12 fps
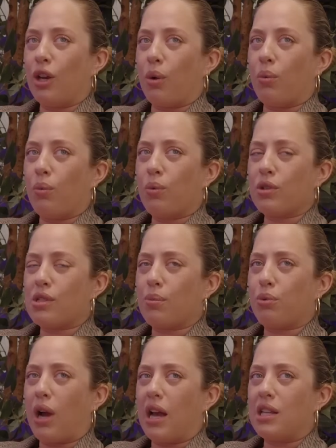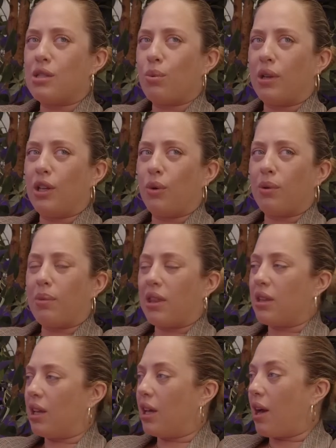were surprised when you and
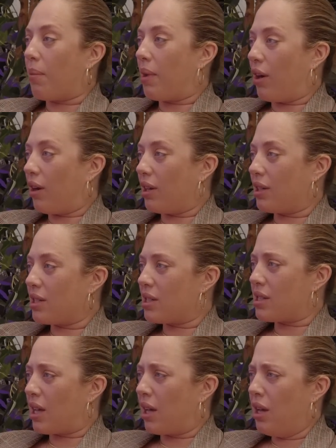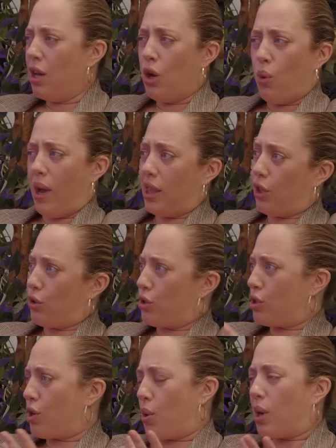Bethany got married. Because it's like, wait, they're
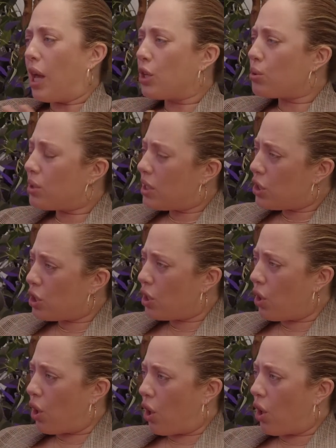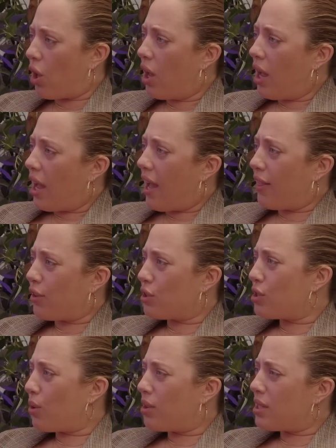so non-traditional. Yeah. And they're
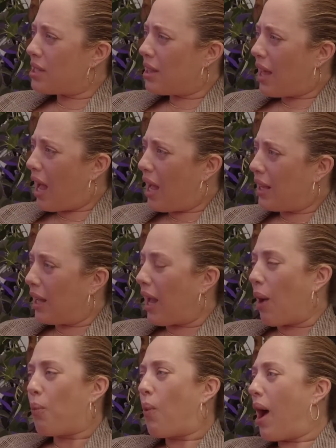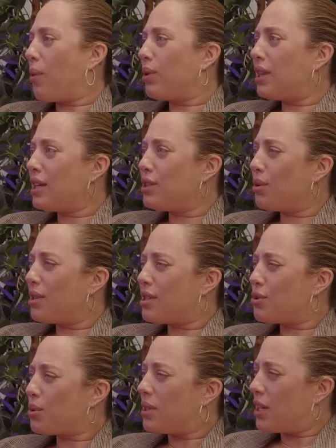so this and that. Like, why would they do this
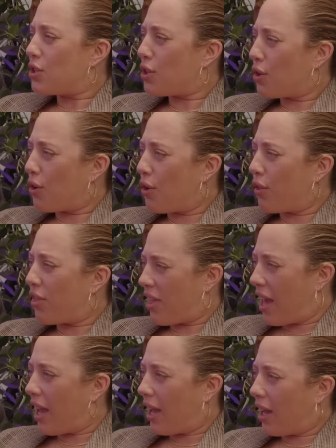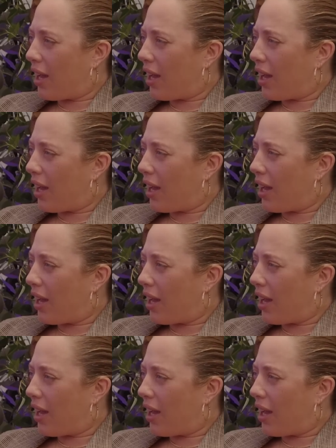traditional thing?